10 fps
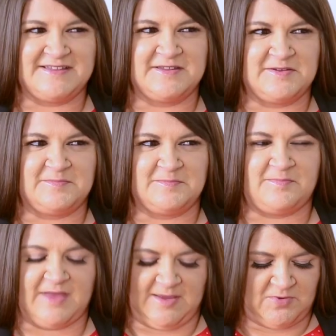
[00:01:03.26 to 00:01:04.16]
was paper
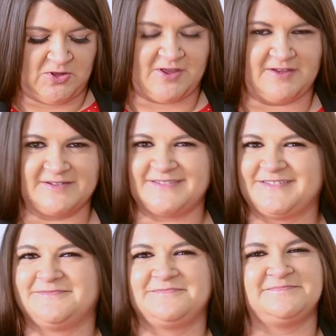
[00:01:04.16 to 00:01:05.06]
logs paper log. and,
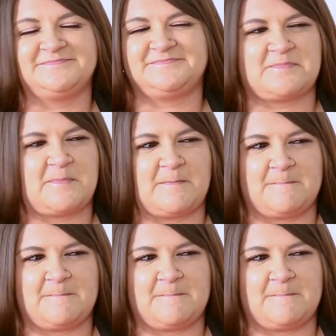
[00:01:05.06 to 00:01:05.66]
it wasn't